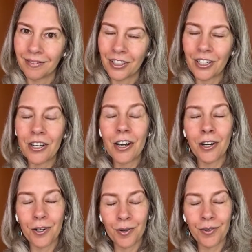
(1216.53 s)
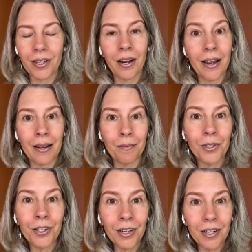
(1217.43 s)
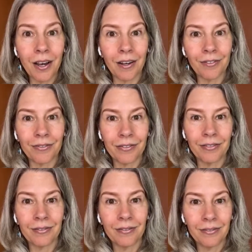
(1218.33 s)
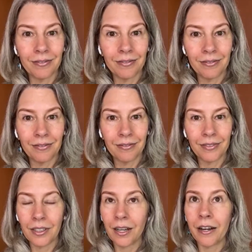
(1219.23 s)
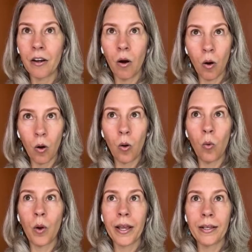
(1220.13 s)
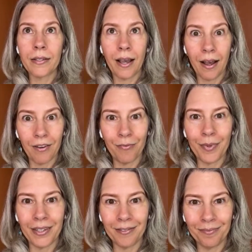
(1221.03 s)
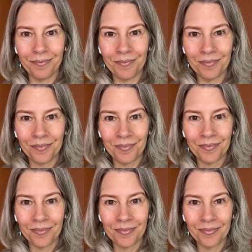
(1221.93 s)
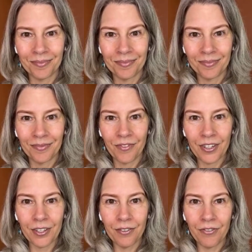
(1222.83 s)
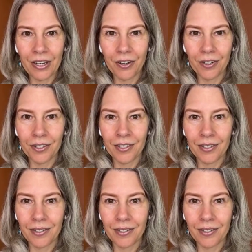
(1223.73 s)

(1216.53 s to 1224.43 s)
to know that I am good enough, and I always have been. Feel the fingers.